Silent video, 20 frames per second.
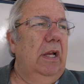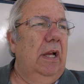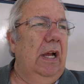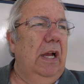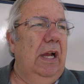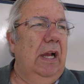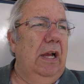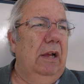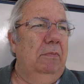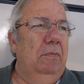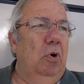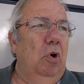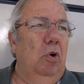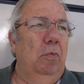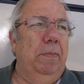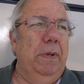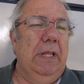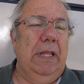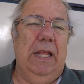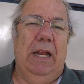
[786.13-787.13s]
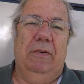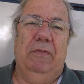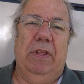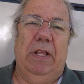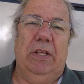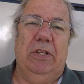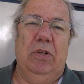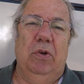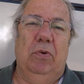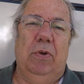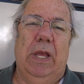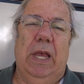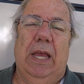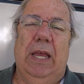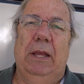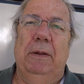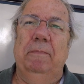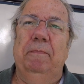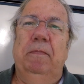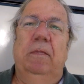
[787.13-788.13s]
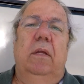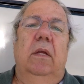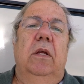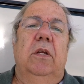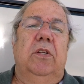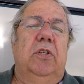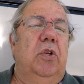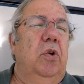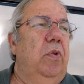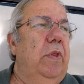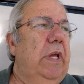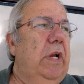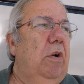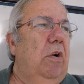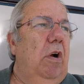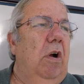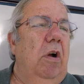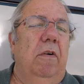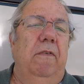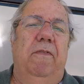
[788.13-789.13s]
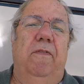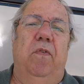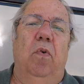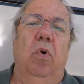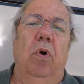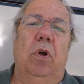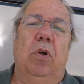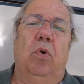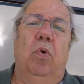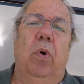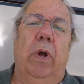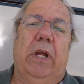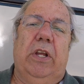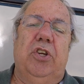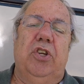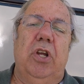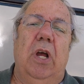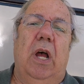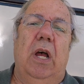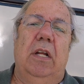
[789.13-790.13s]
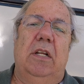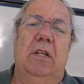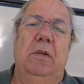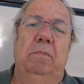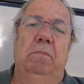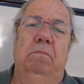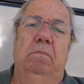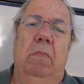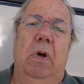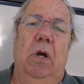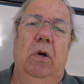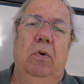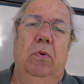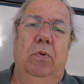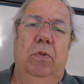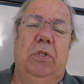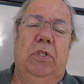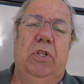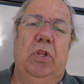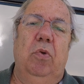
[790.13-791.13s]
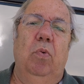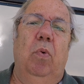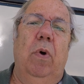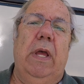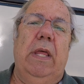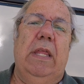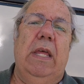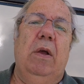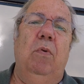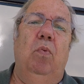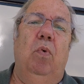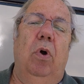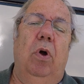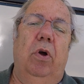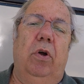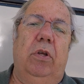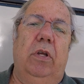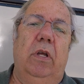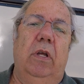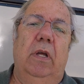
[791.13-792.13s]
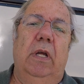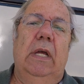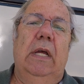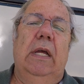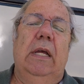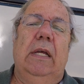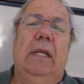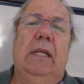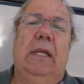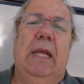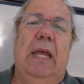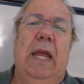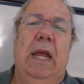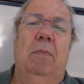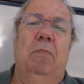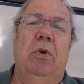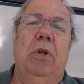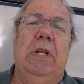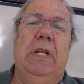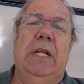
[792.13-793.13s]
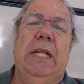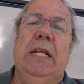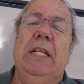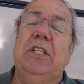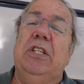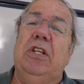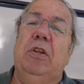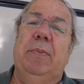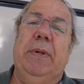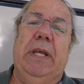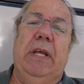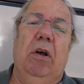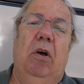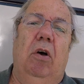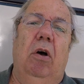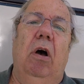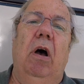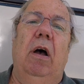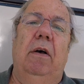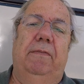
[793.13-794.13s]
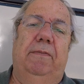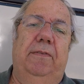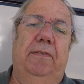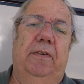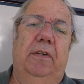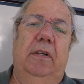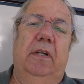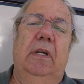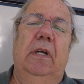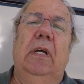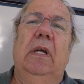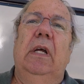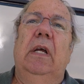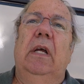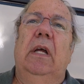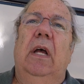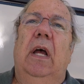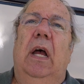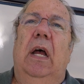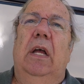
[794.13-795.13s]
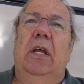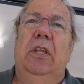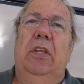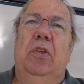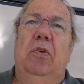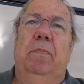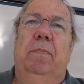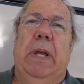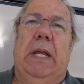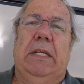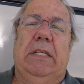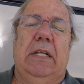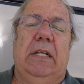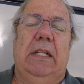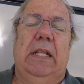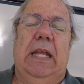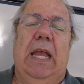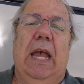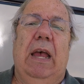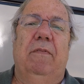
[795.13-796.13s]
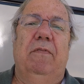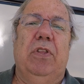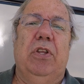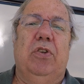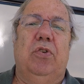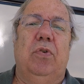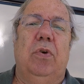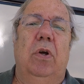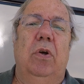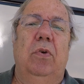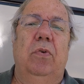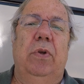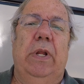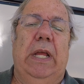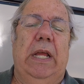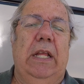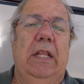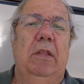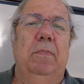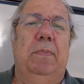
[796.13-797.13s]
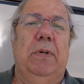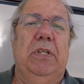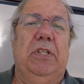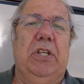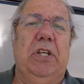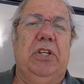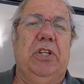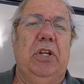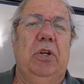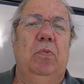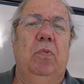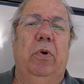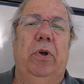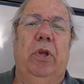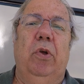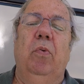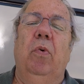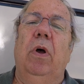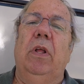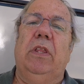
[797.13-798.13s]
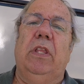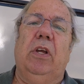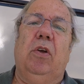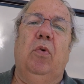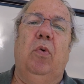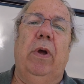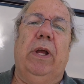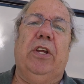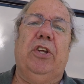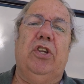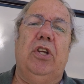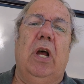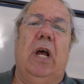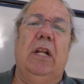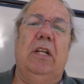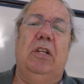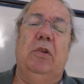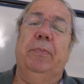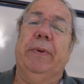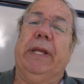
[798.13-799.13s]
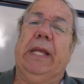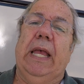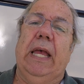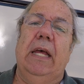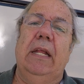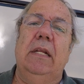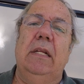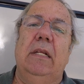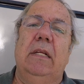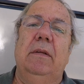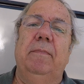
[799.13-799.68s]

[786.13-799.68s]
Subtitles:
I'm hoping that everything's okay. So there are 4 quick shot modes. The way they work, camera needs to be off. You basically have the drone in the position where you want the quick shot to begin.